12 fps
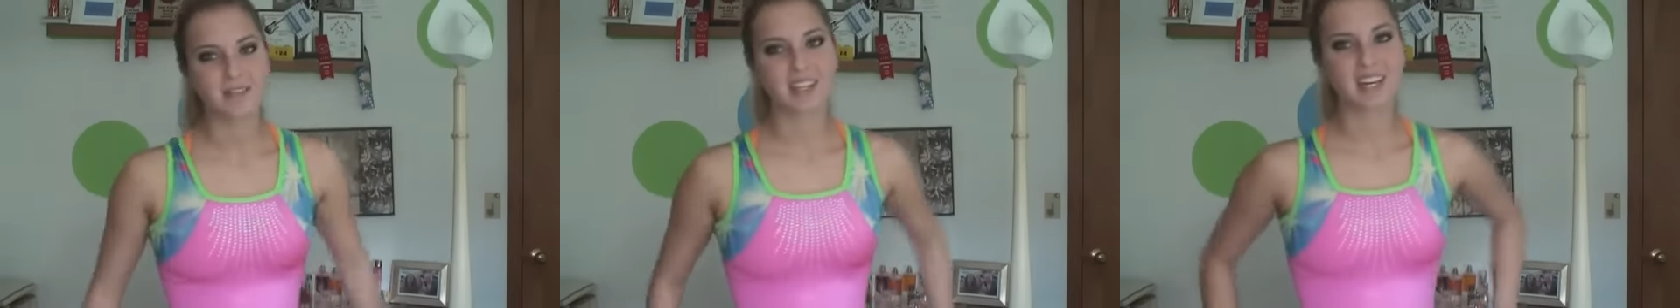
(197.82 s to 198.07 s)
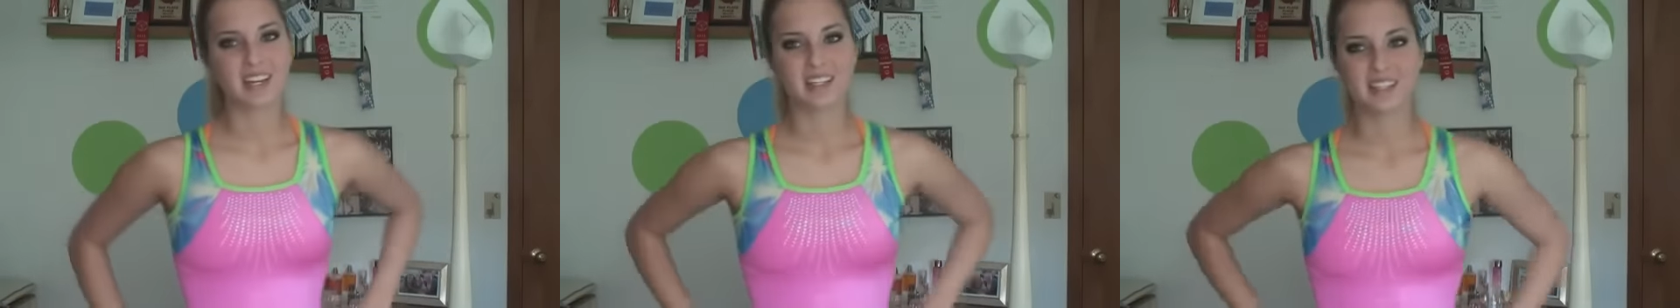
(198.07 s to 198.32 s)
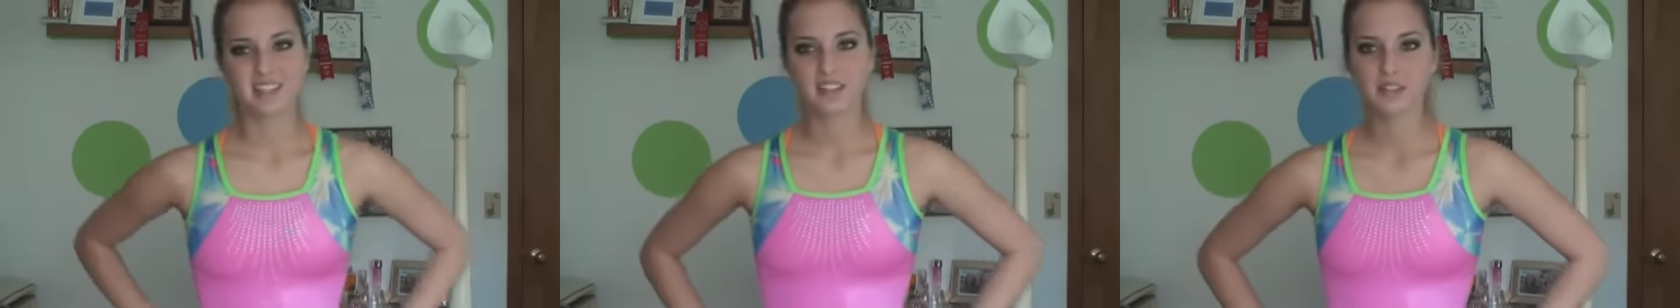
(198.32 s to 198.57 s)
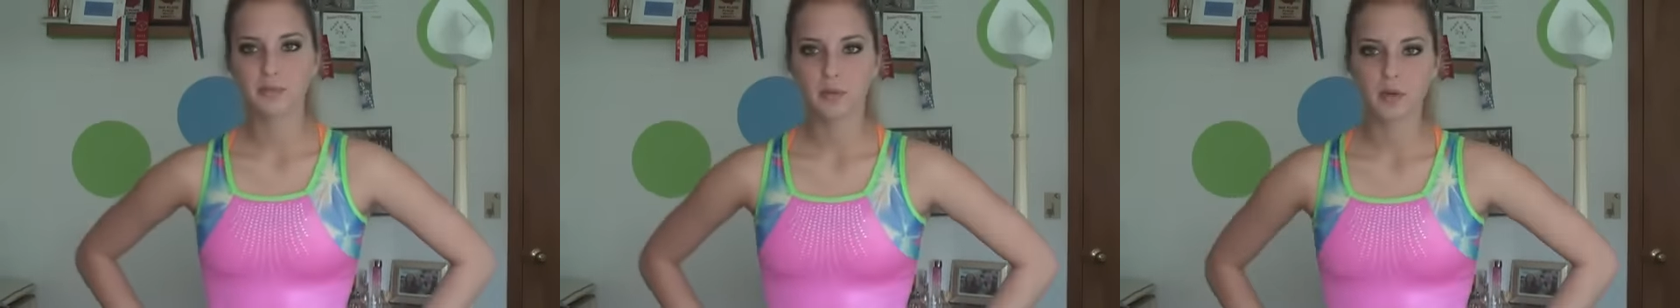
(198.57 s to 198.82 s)
because
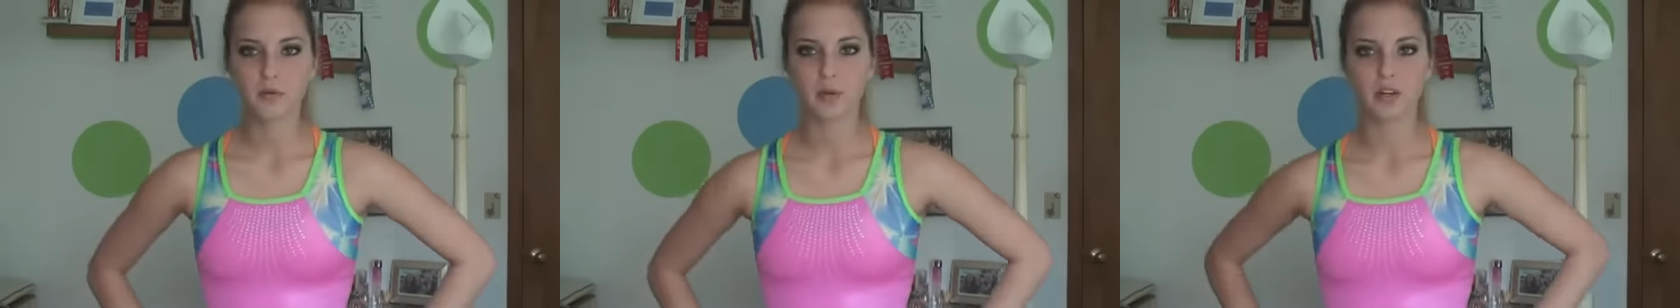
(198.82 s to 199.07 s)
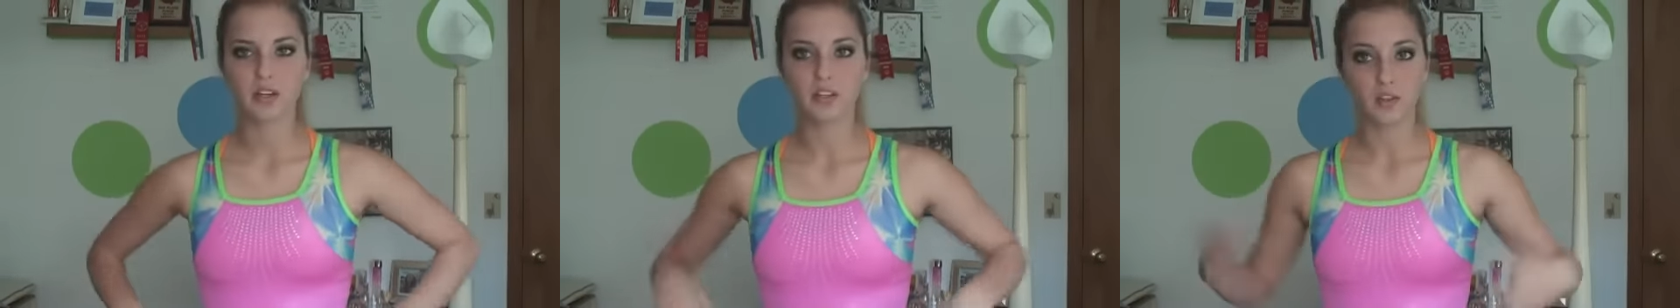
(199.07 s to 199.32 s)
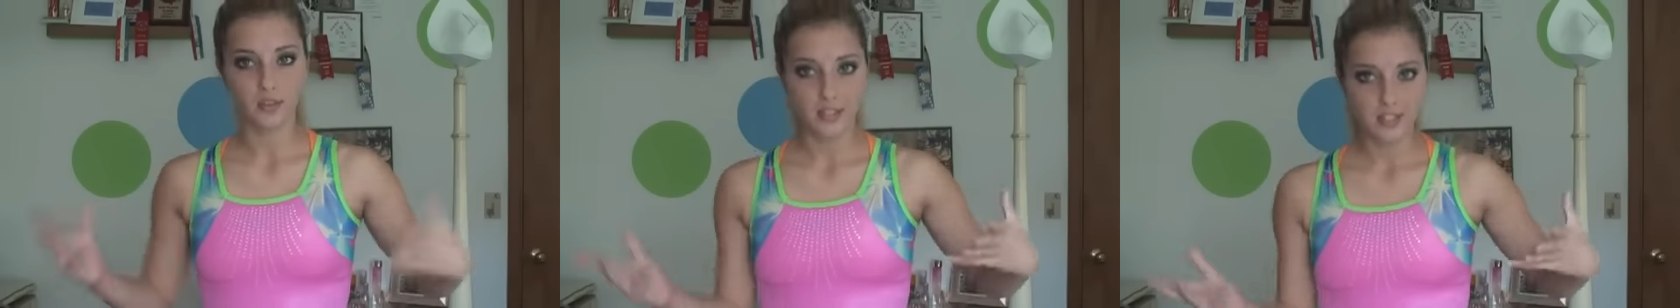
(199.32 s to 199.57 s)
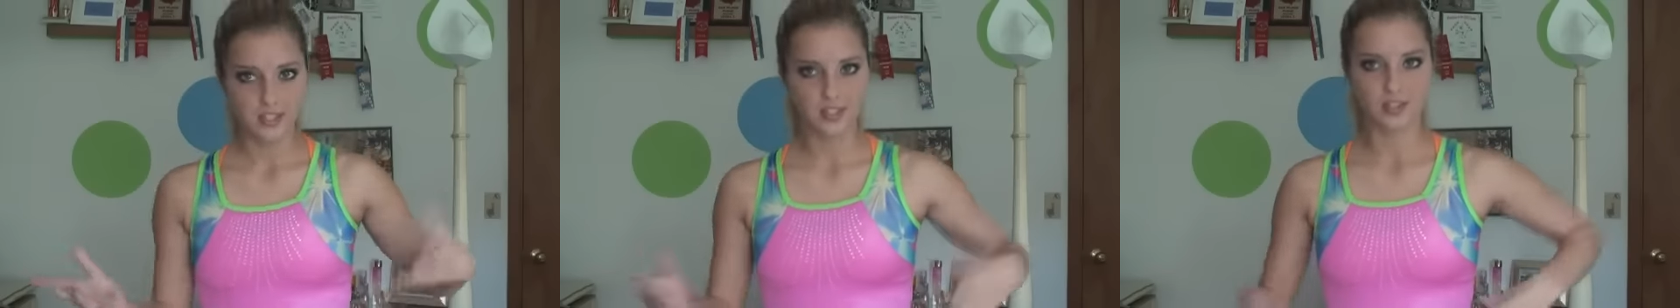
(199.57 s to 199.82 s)
it's a sport where you don't
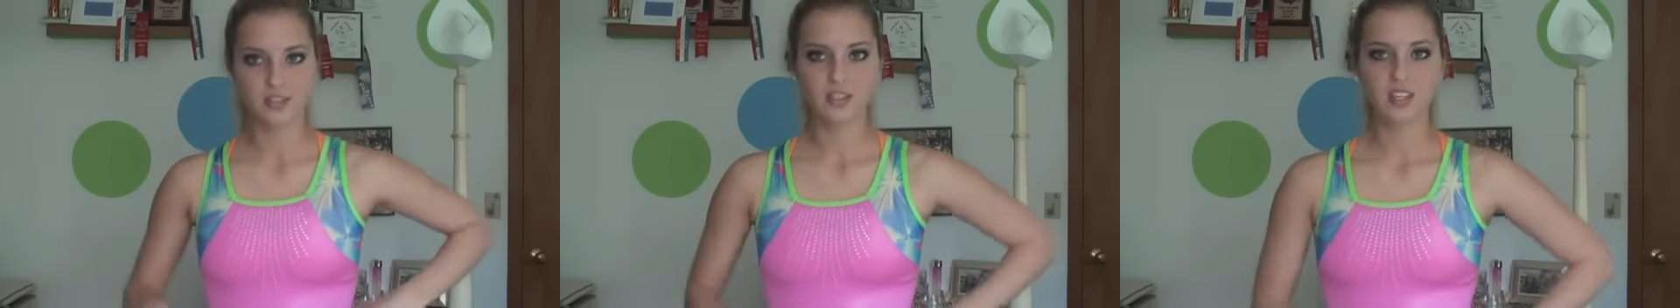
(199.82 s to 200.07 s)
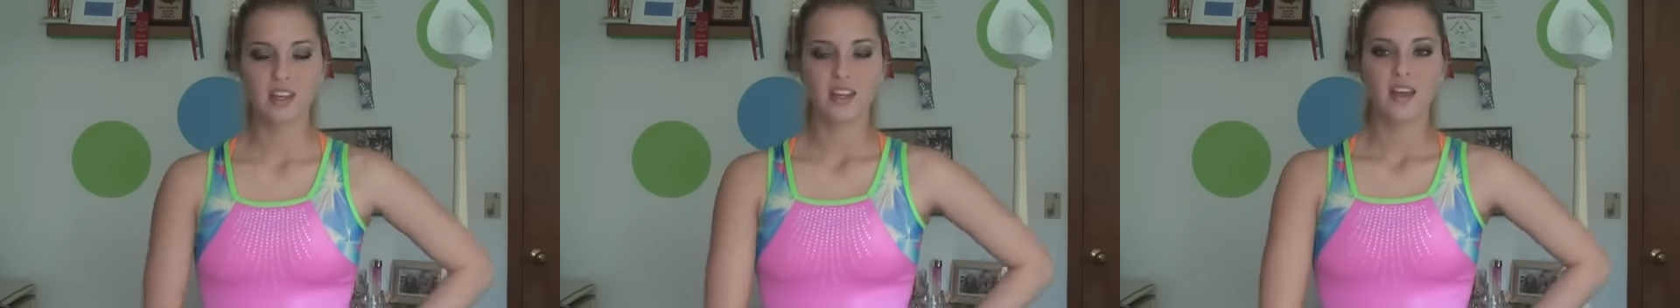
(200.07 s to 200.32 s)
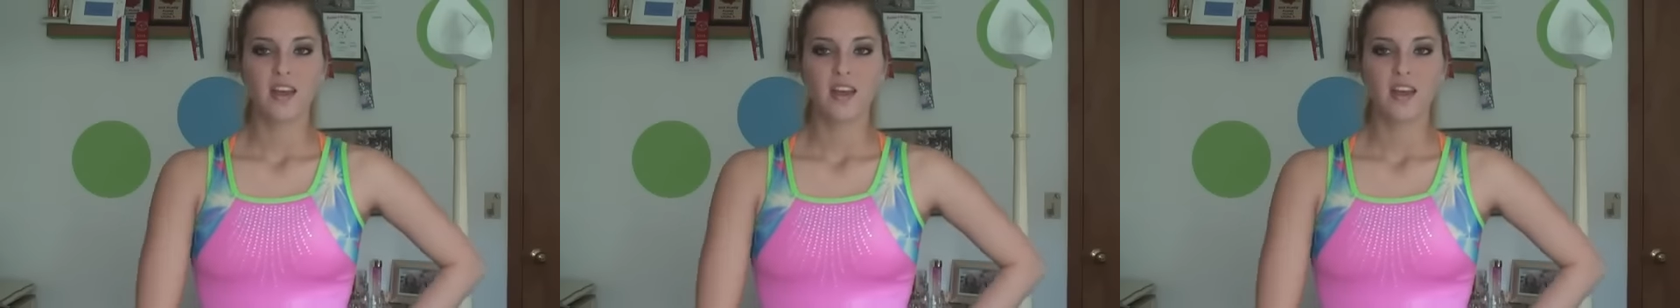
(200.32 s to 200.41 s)
need shoes.